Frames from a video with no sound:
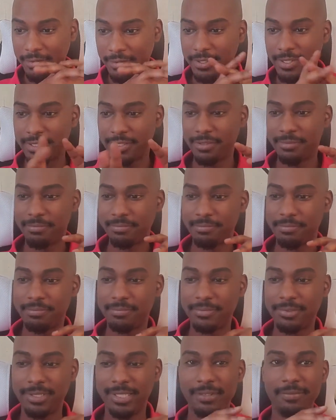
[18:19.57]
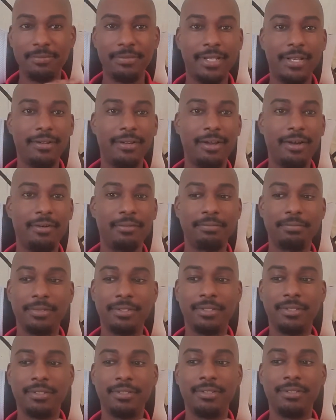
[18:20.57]
just leave him there, and
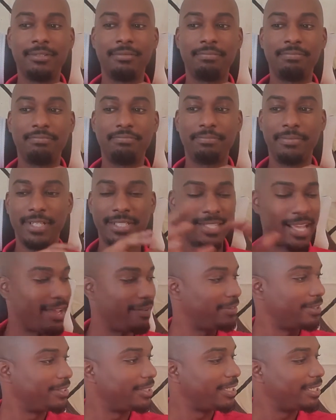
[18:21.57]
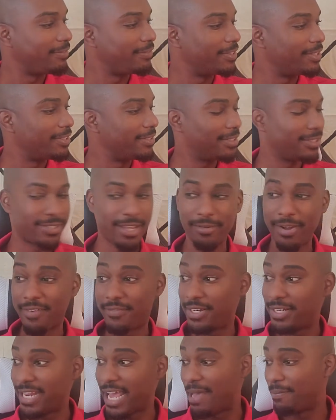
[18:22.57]
because I have to leave, and because I don't
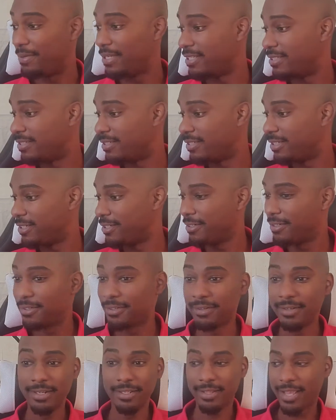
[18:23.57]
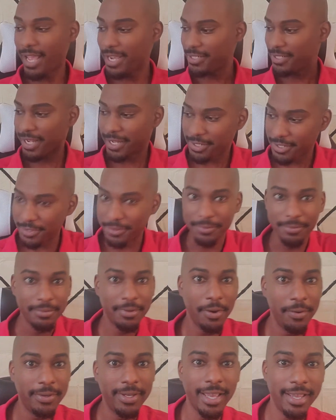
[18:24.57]
have any napkins in here or anything. Actually, I do.
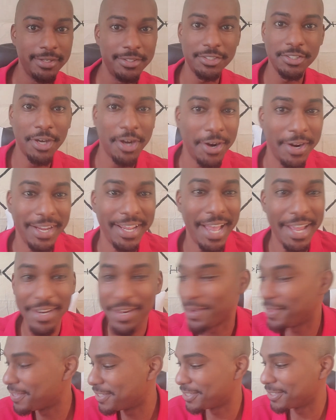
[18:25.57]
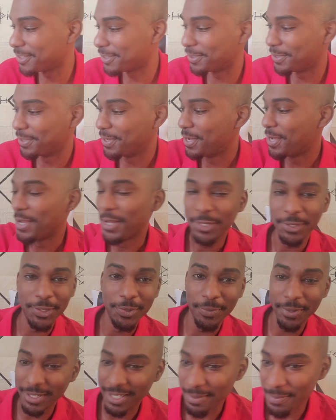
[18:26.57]
Okay, sorry. I know this is a little weird. Let